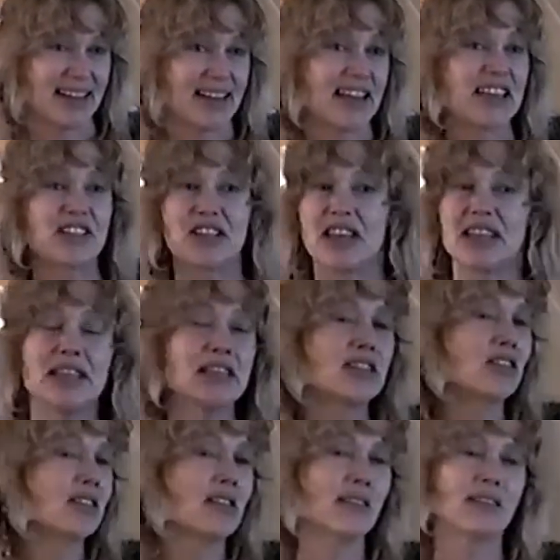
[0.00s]
He said,
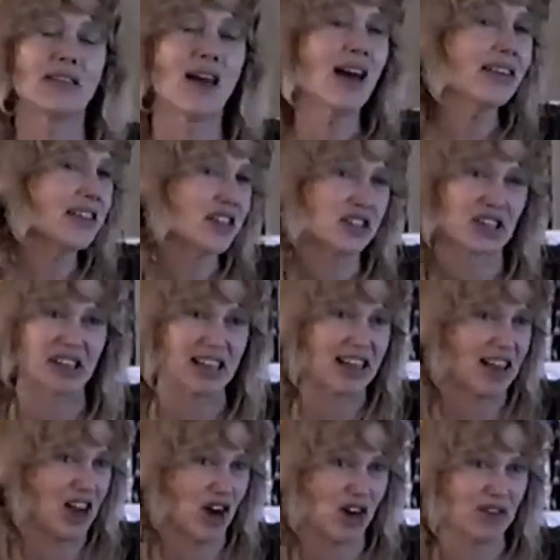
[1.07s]
God doesn't
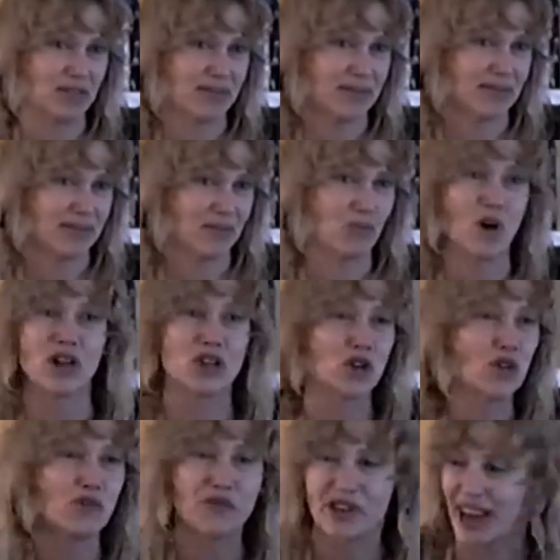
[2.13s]
care what
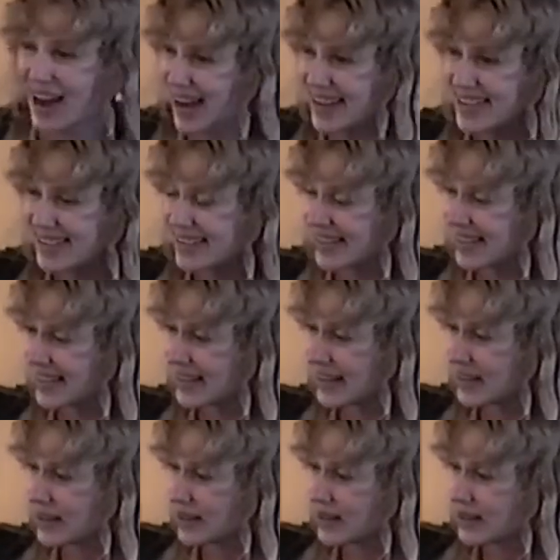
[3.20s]
you've done.
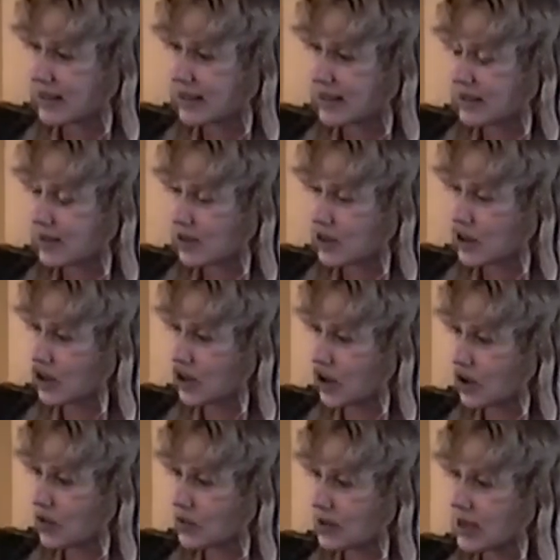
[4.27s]
You
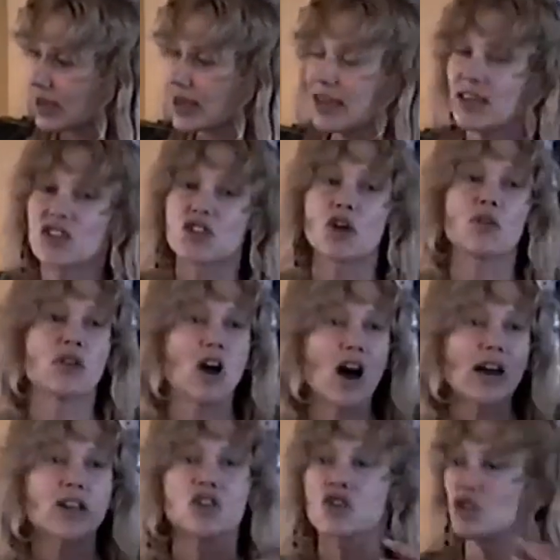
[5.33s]
know, so
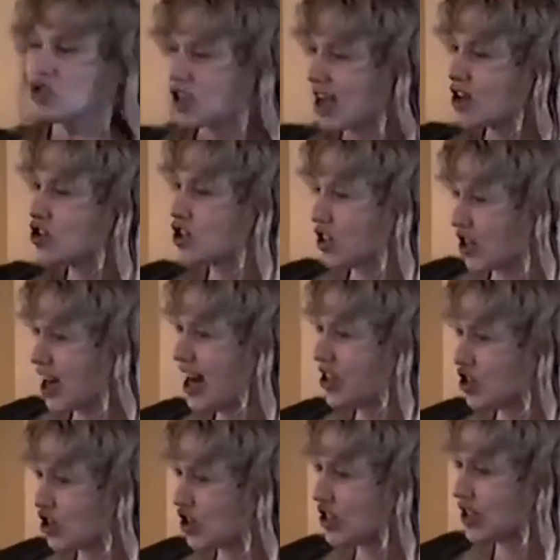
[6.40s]
long as you change your
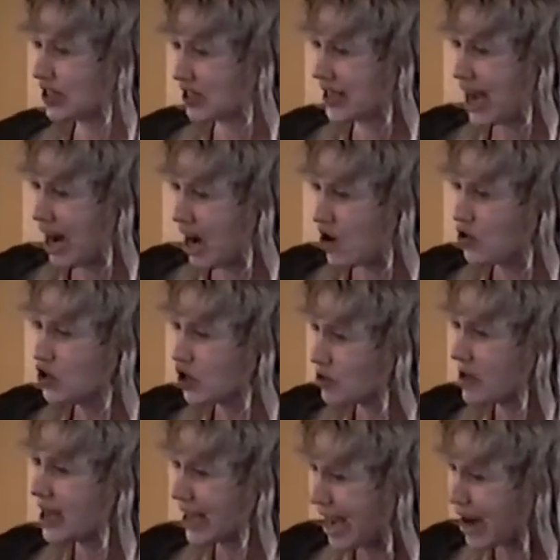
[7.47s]
consciousness now, you
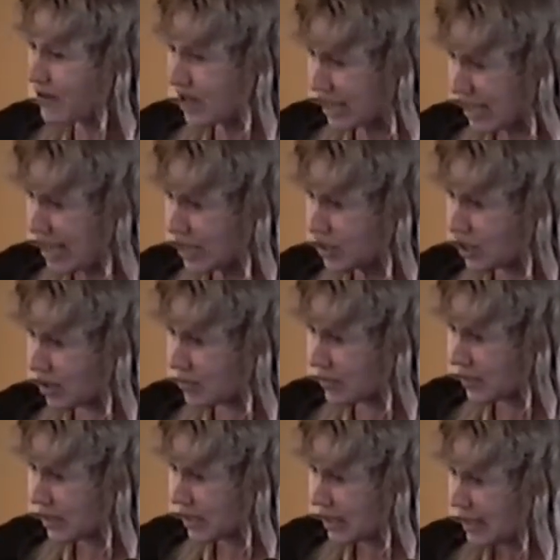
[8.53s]
may have the kingdom.
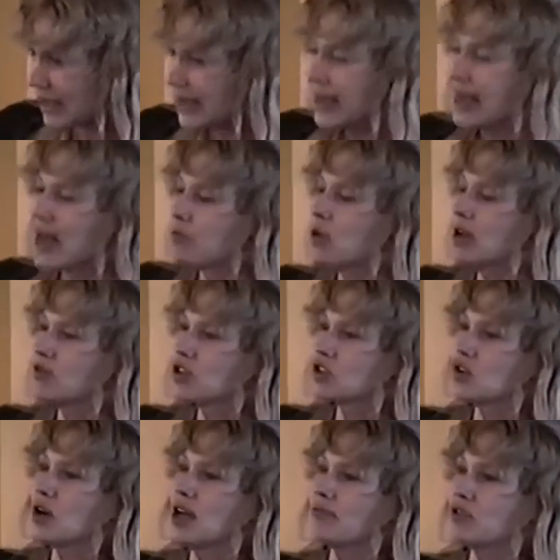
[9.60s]
And we have
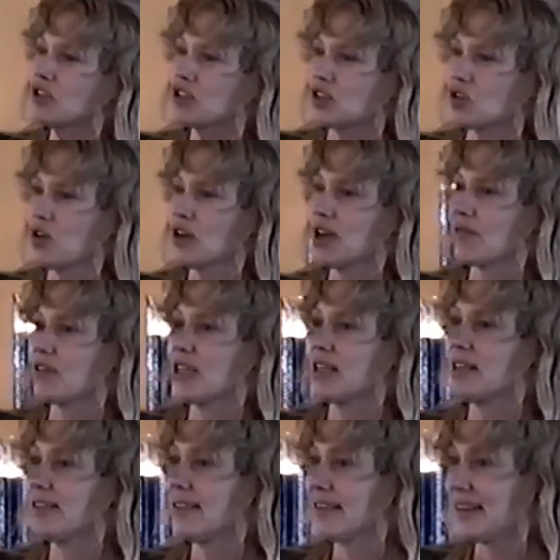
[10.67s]
story after story of
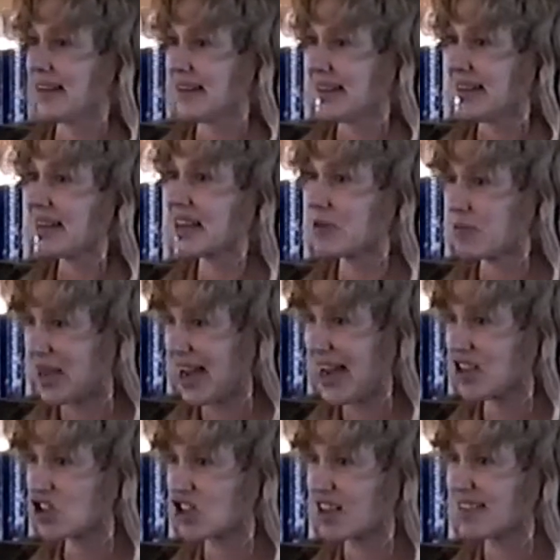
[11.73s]
the
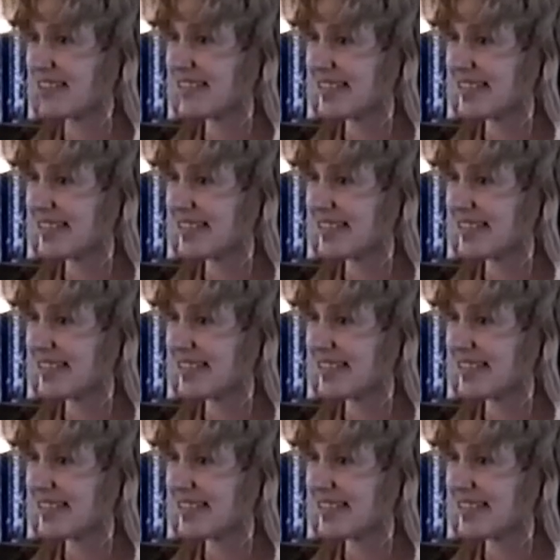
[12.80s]
compassion.